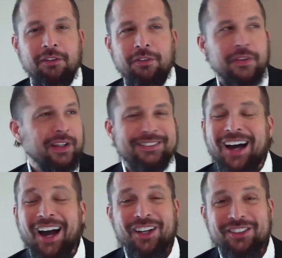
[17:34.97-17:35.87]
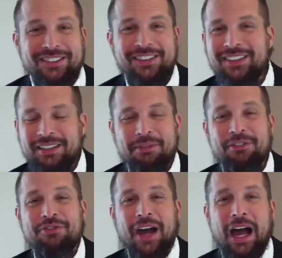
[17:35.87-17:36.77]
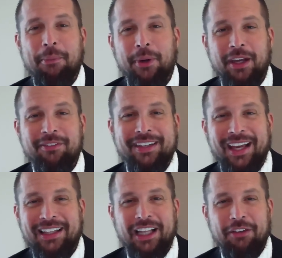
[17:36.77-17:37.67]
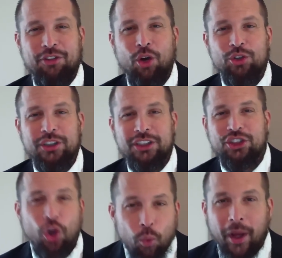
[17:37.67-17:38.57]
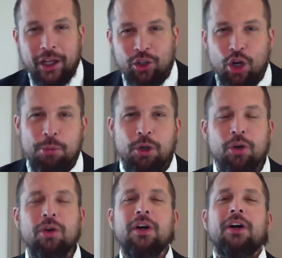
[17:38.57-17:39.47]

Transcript: From the entire team and family of Get Life Coaching, Joe White Global,